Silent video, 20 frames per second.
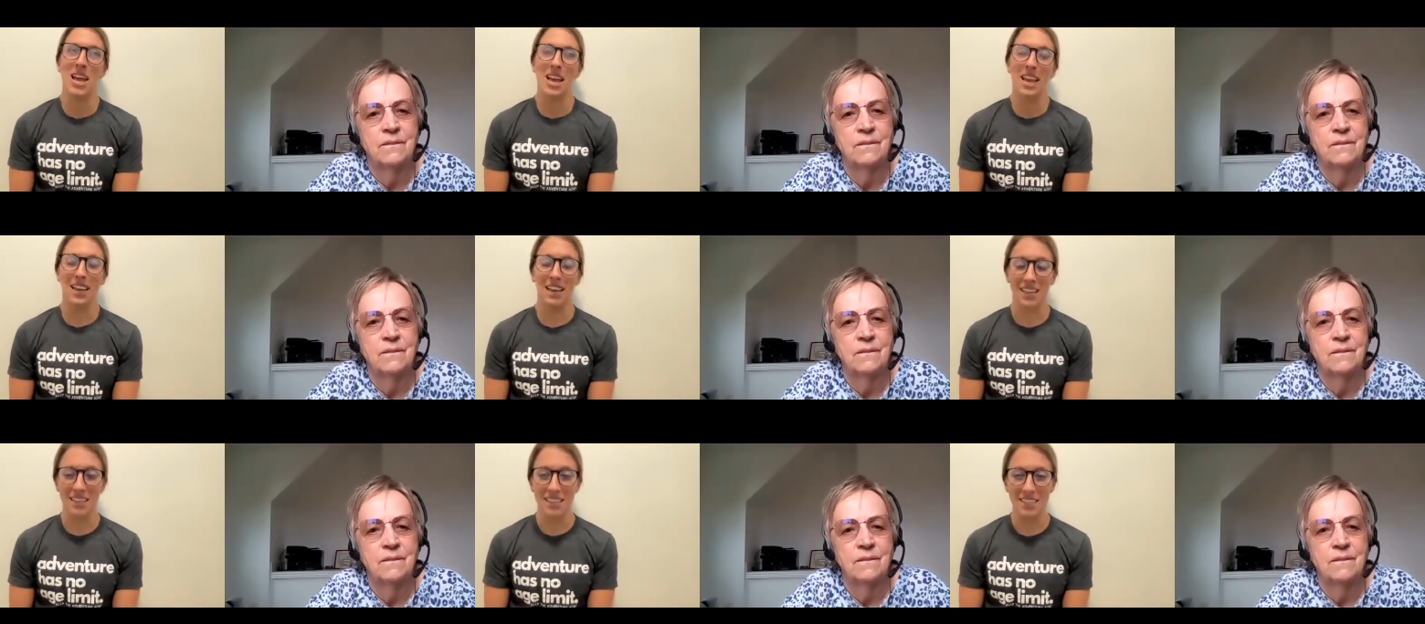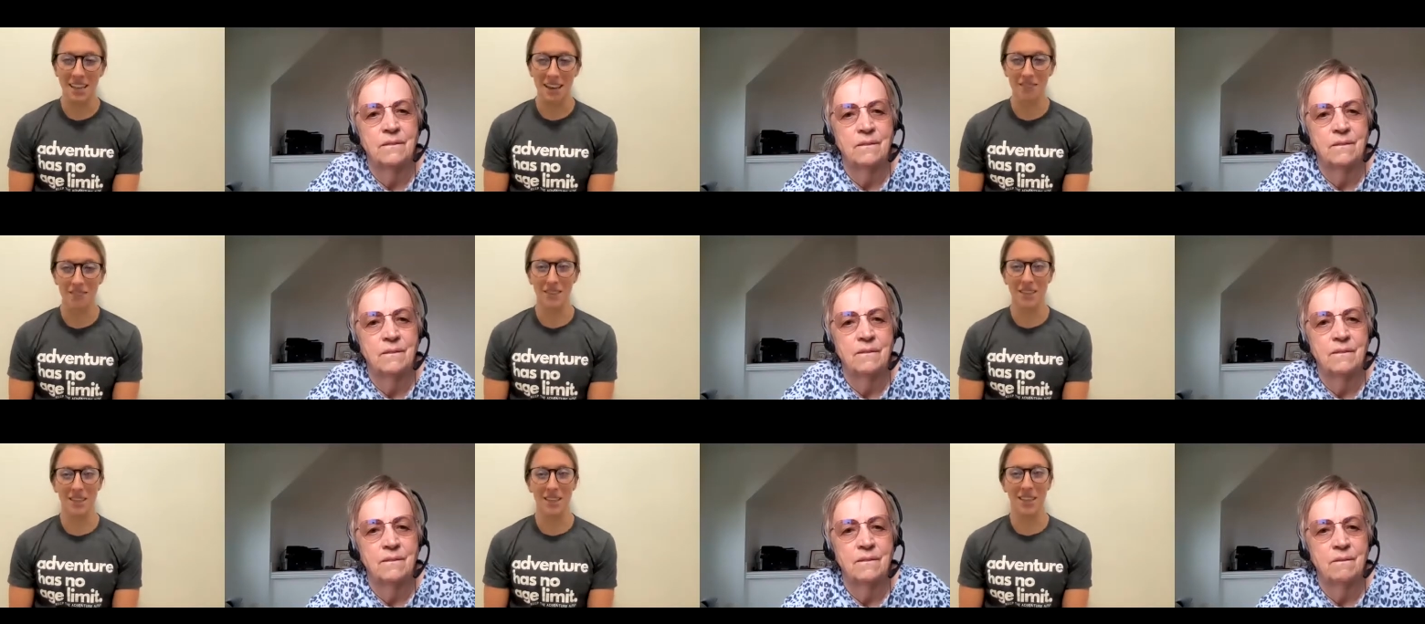Speaker 1: it can
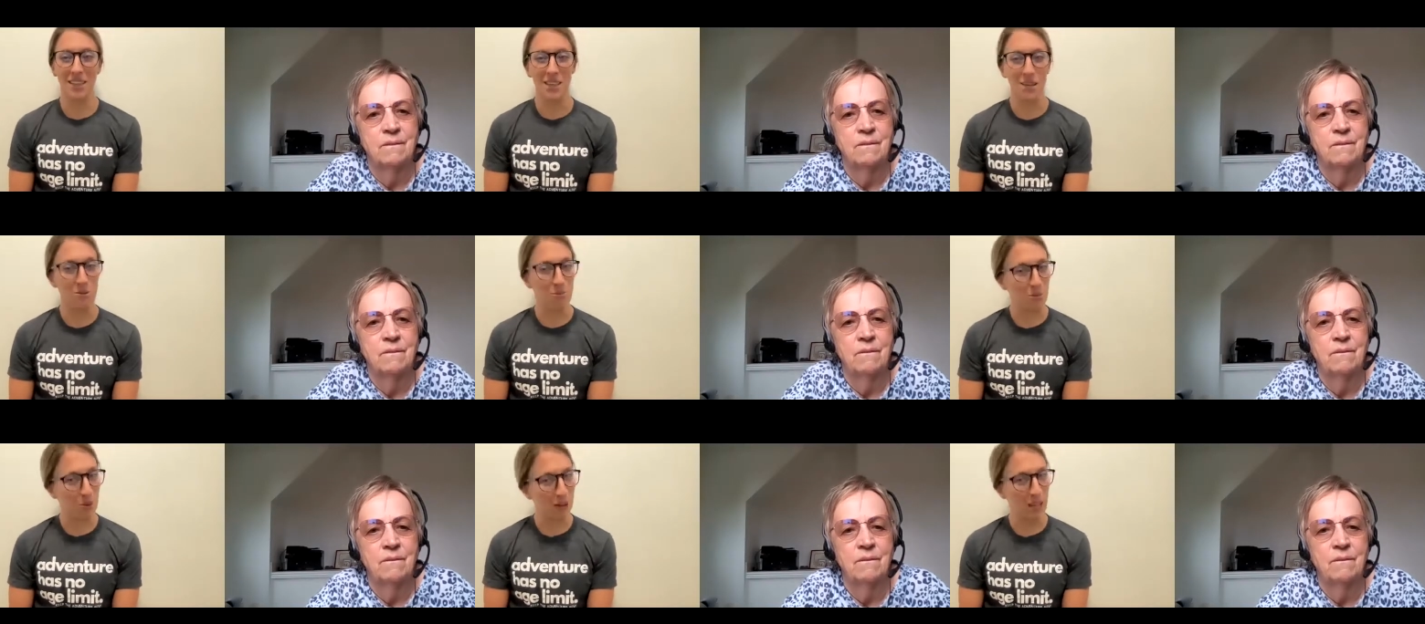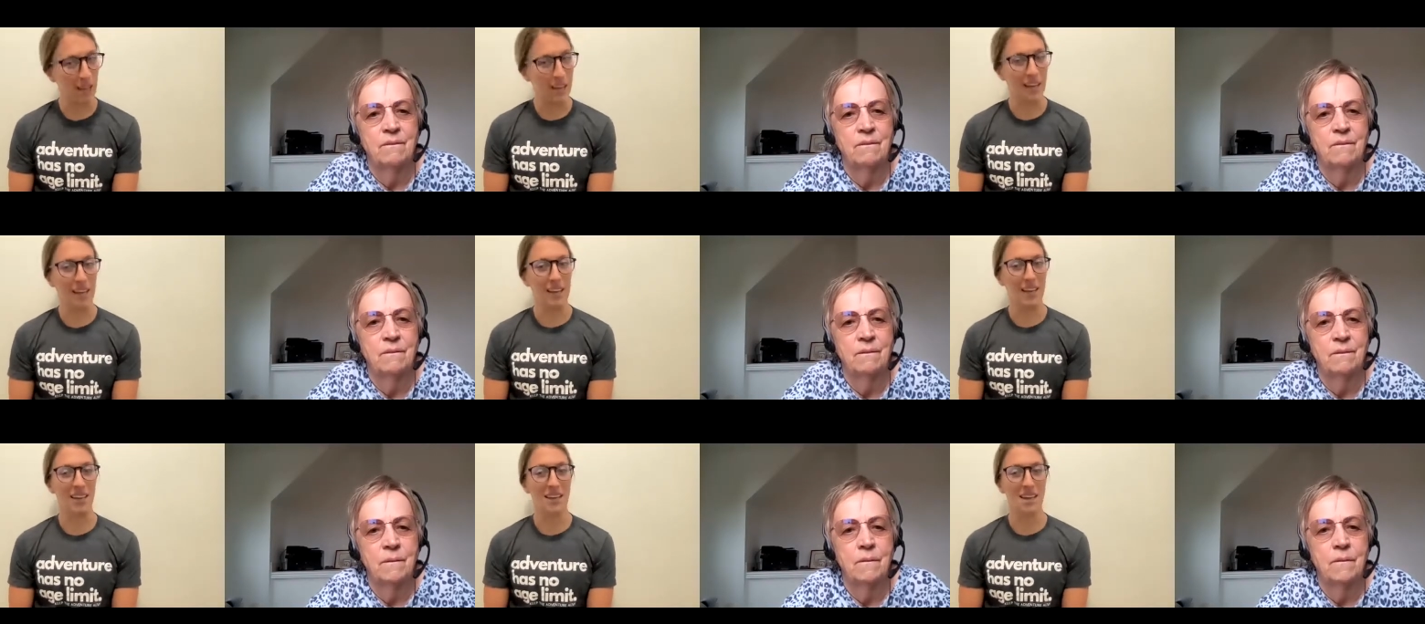definitely
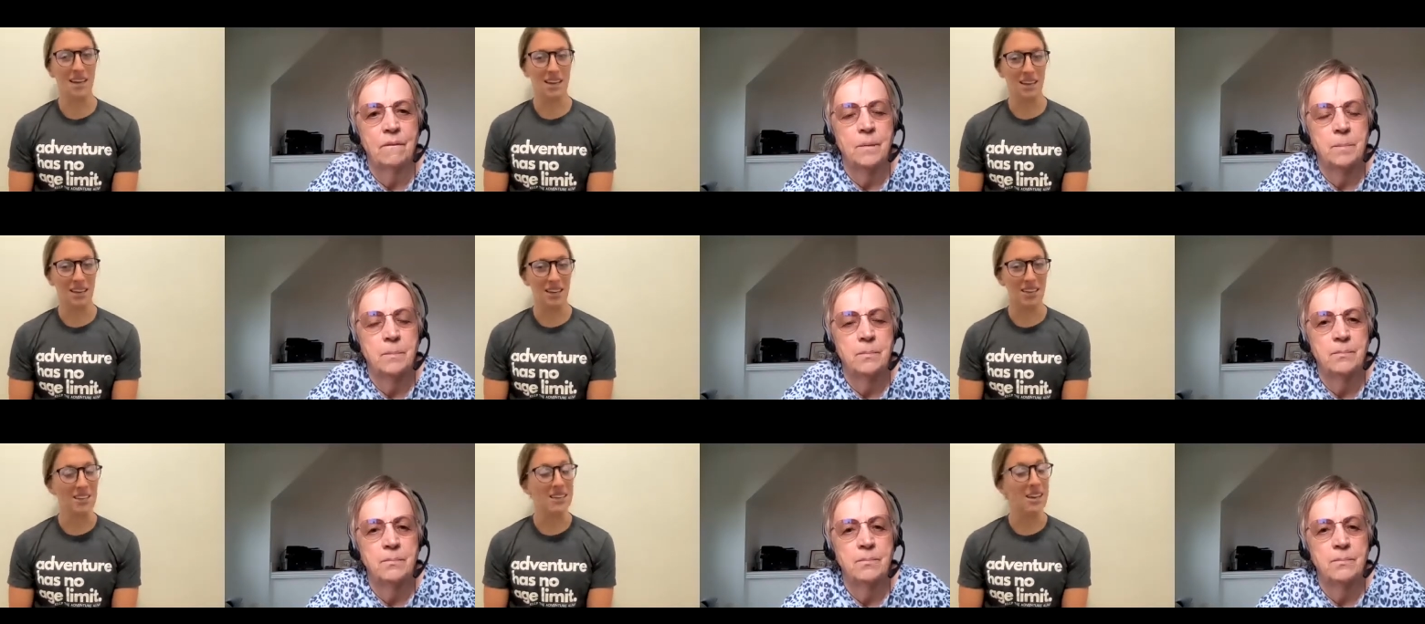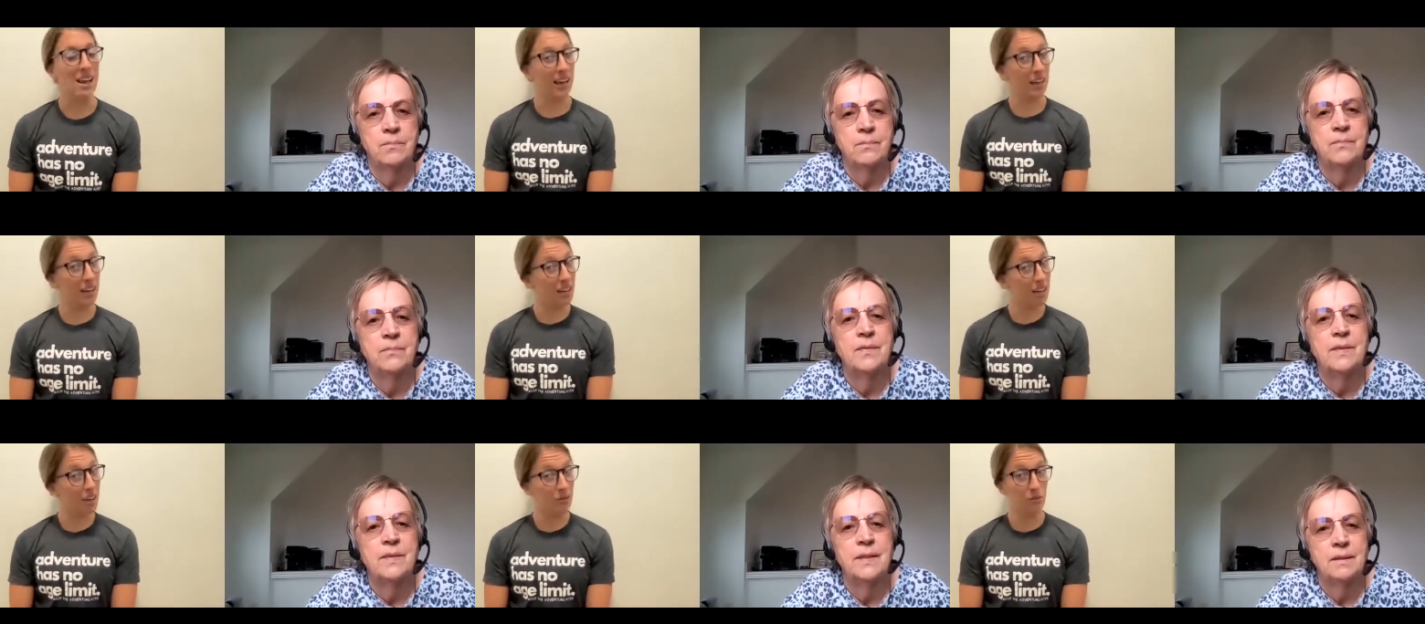play a
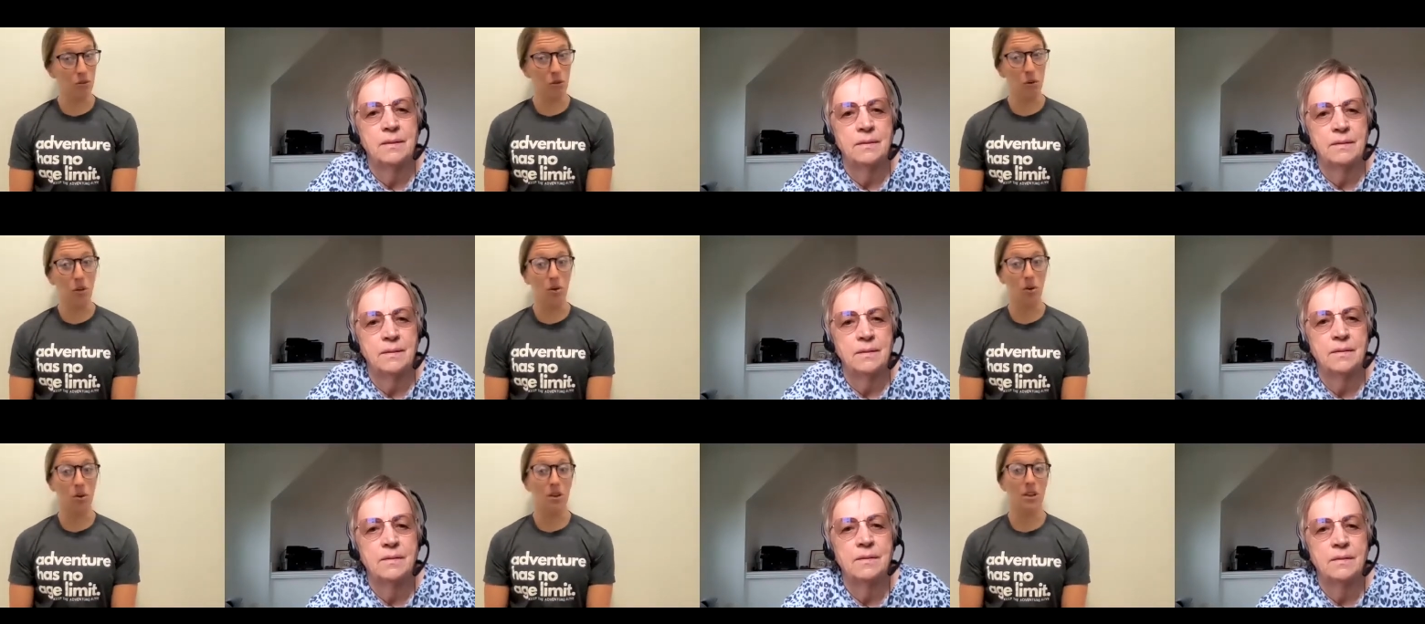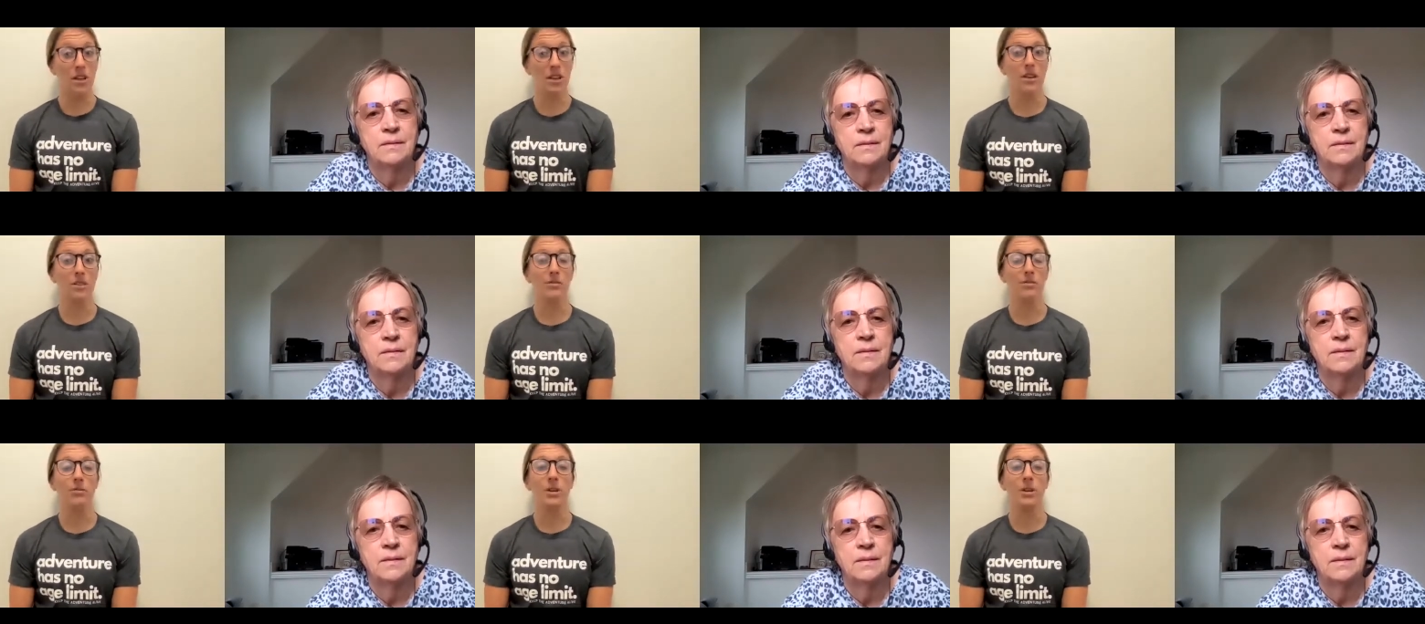negative role
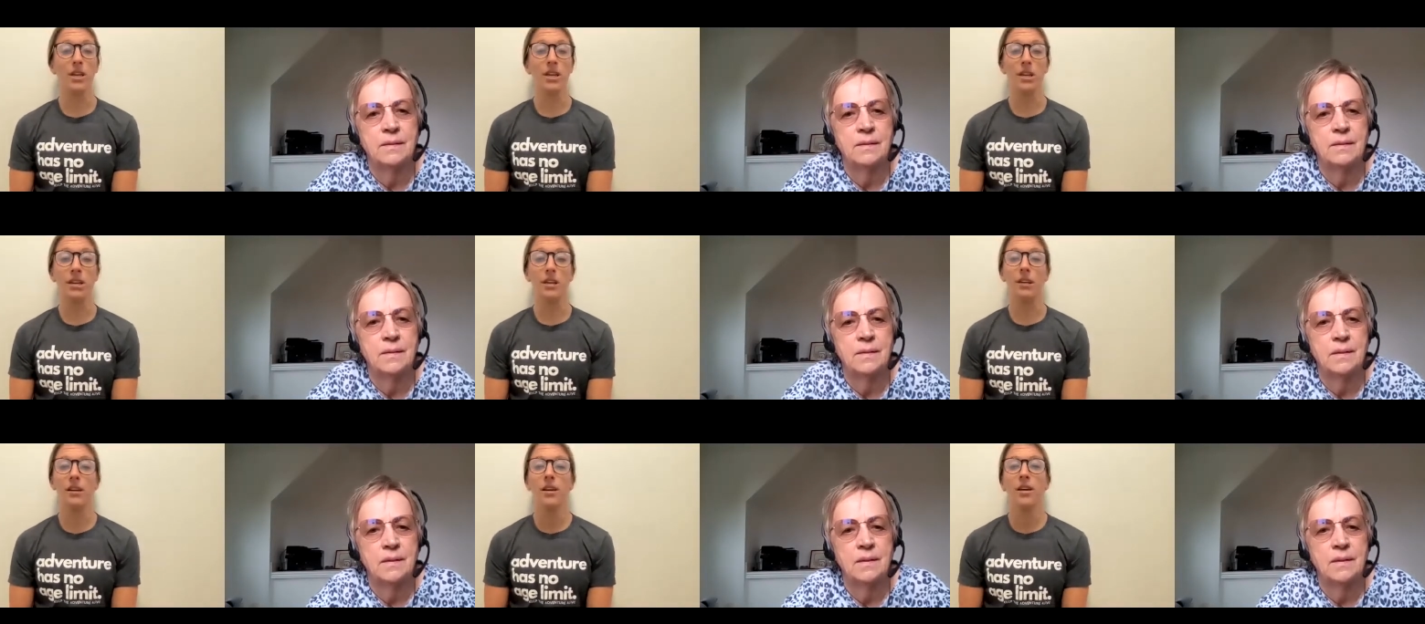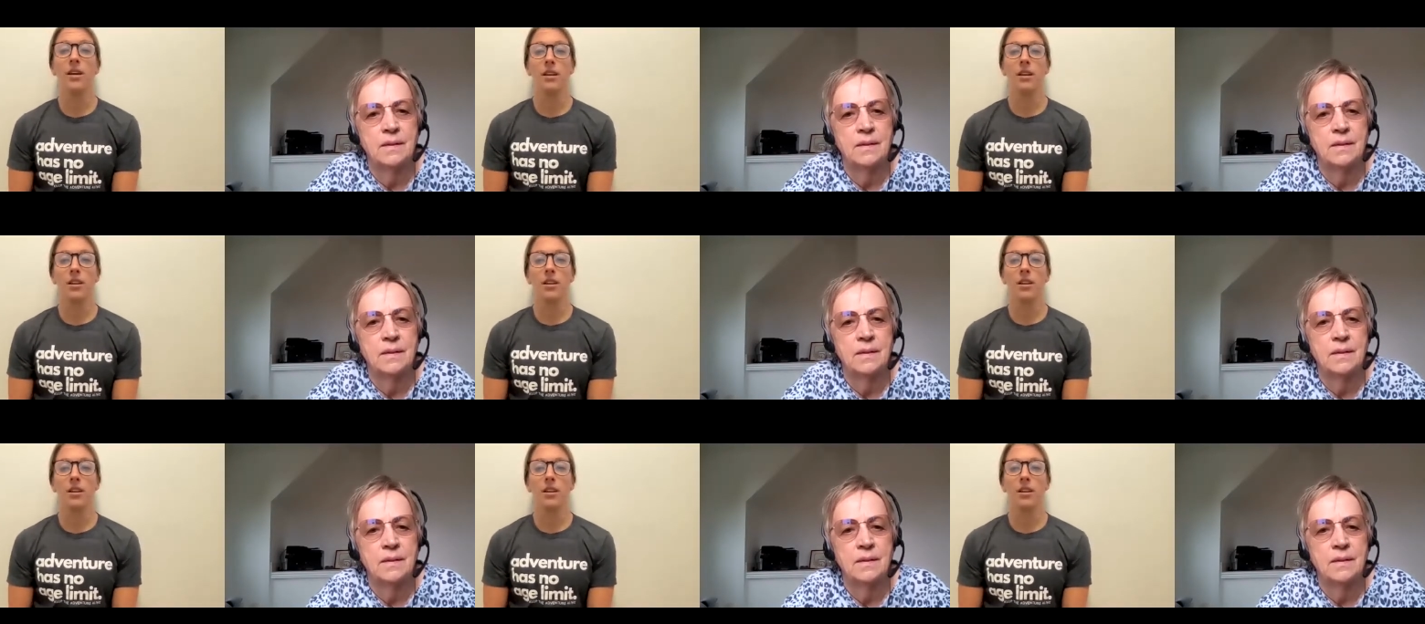if we